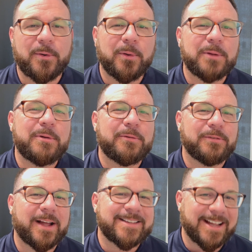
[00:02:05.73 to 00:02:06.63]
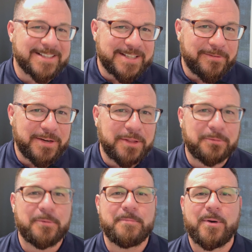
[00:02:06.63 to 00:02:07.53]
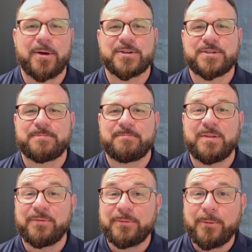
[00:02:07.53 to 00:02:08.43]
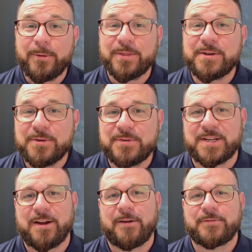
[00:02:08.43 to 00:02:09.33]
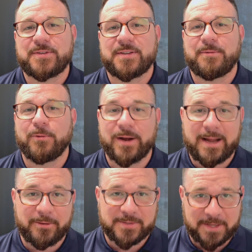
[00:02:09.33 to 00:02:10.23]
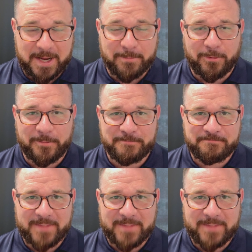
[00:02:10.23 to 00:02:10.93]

only reflect activity through March, before the new tariffs were announced in April.